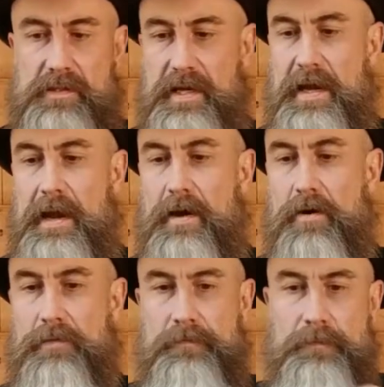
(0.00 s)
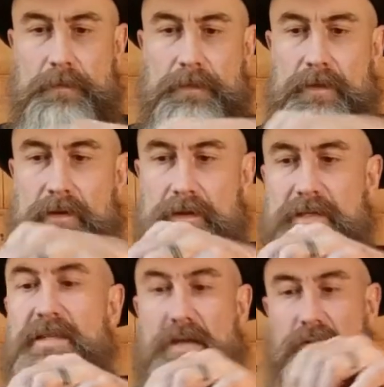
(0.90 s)
CAO.
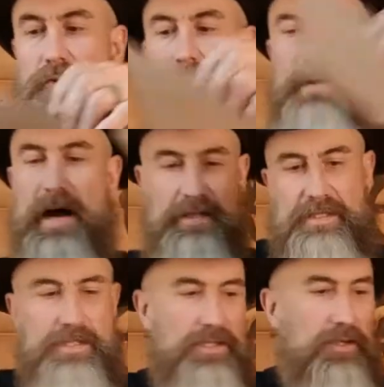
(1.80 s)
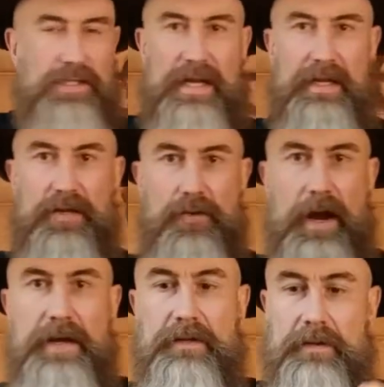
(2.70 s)
This is a cool box. It just looks like a
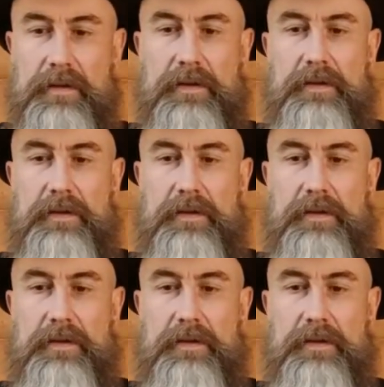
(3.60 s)
crate.